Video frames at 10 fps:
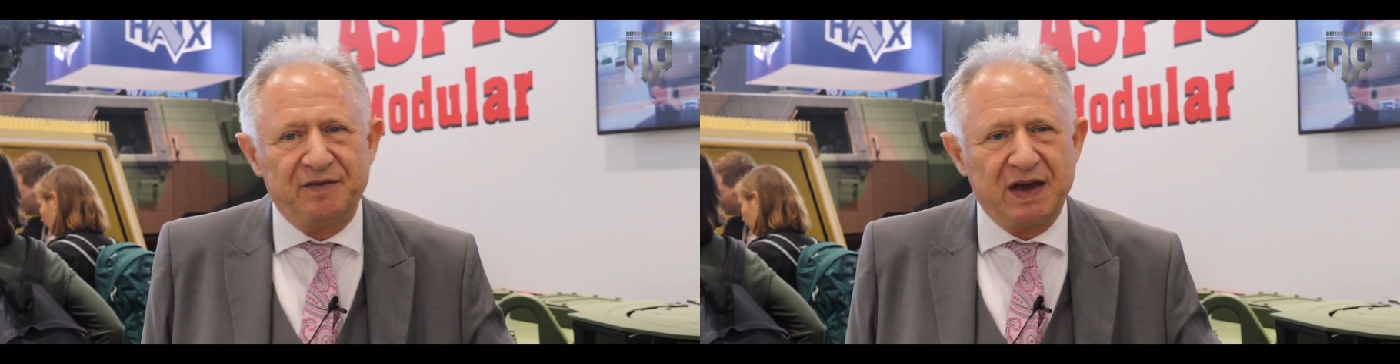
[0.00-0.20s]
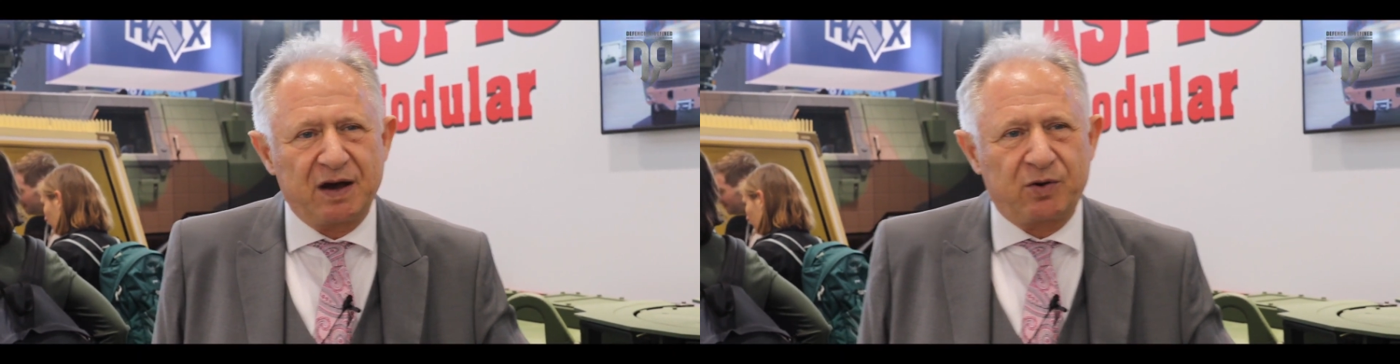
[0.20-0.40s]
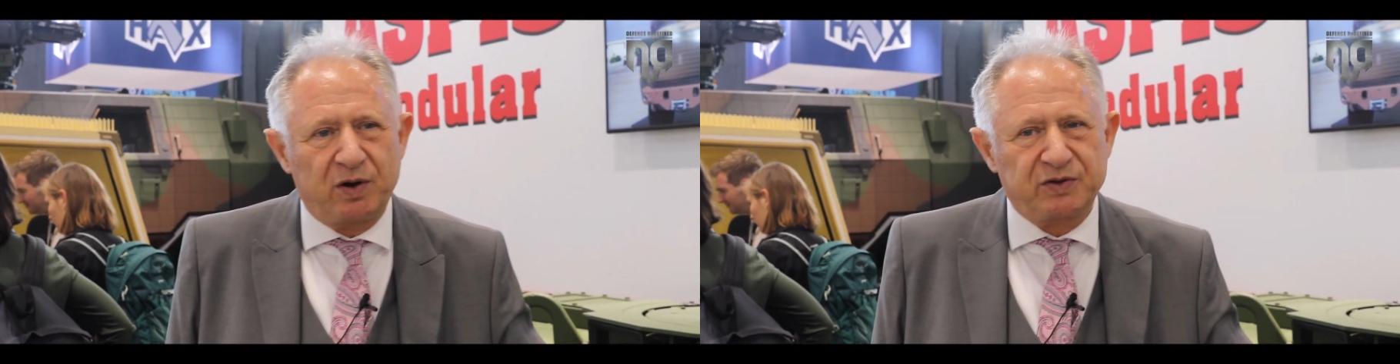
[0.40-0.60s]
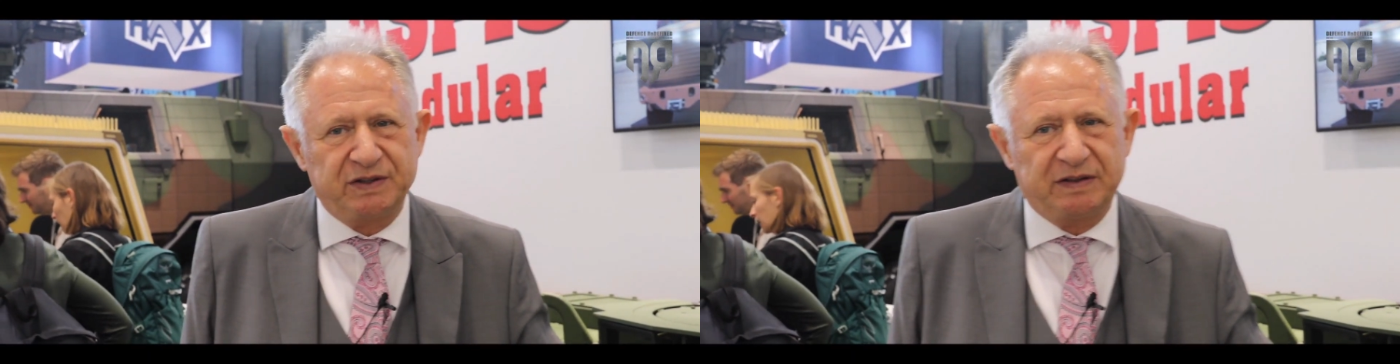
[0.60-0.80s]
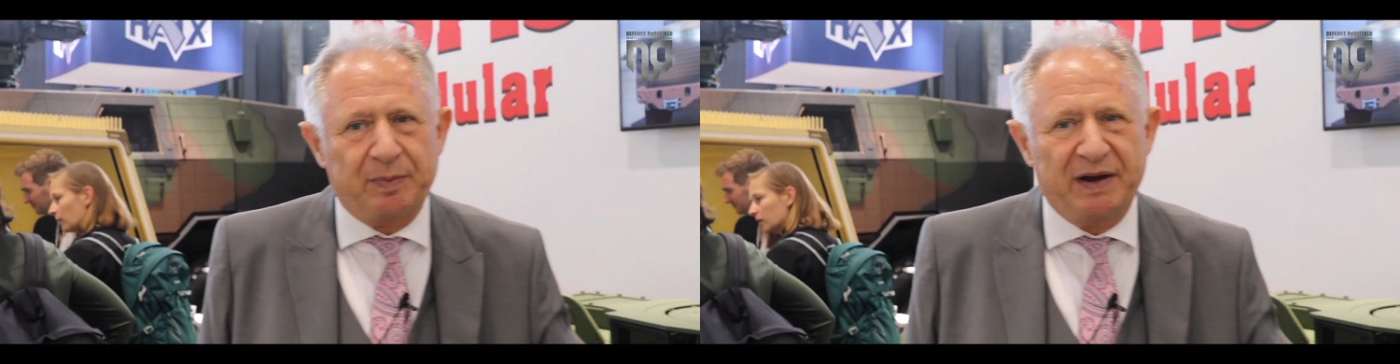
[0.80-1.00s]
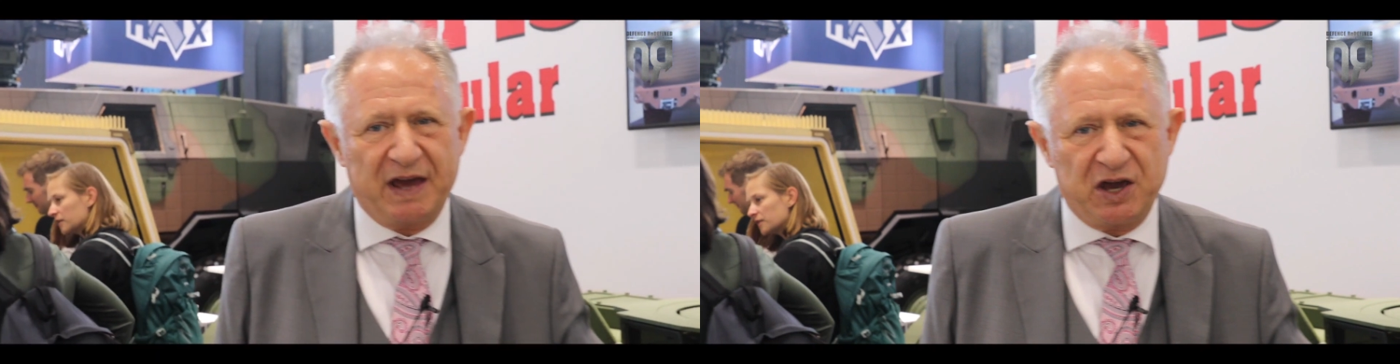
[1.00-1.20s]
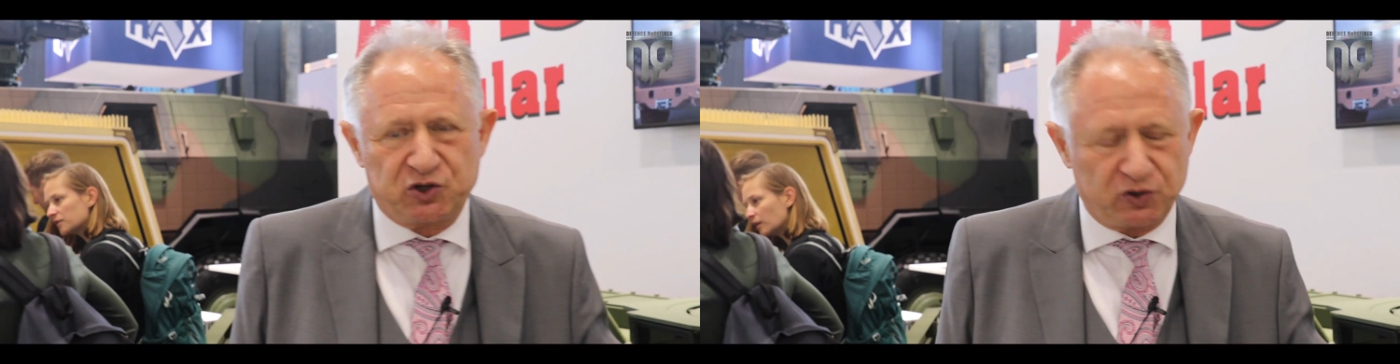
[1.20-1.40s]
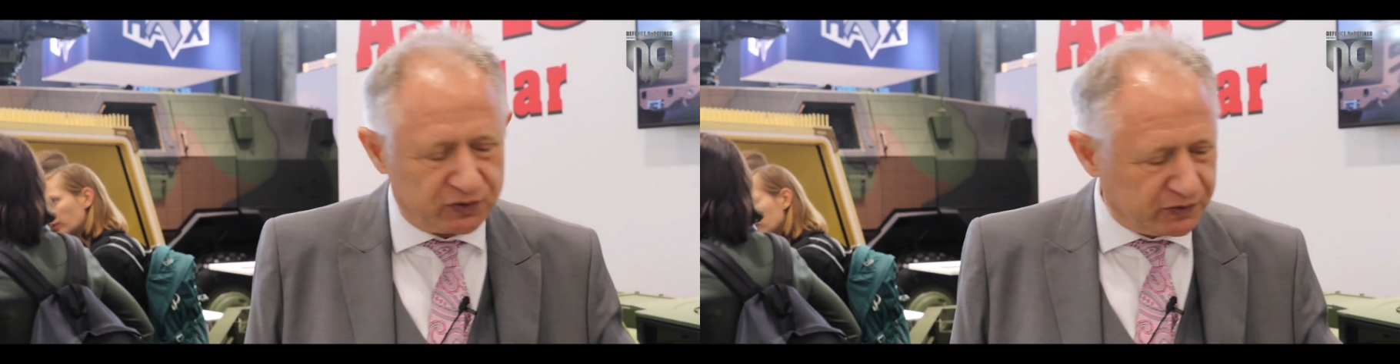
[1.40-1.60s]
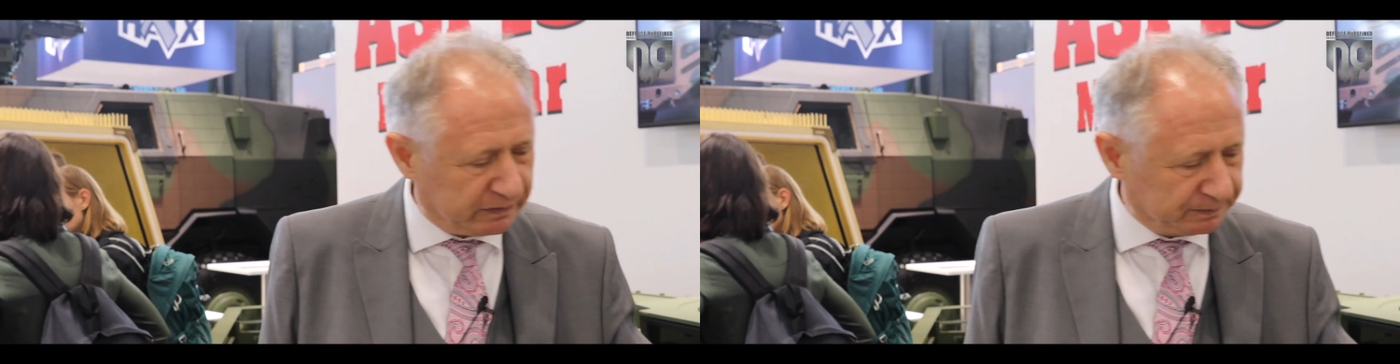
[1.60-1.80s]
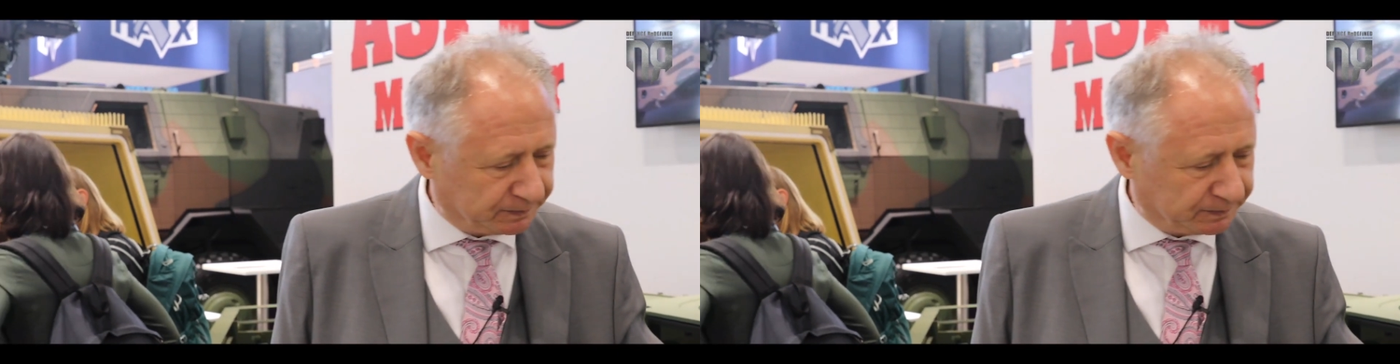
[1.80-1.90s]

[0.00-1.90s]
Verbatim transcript: vehicles and applications.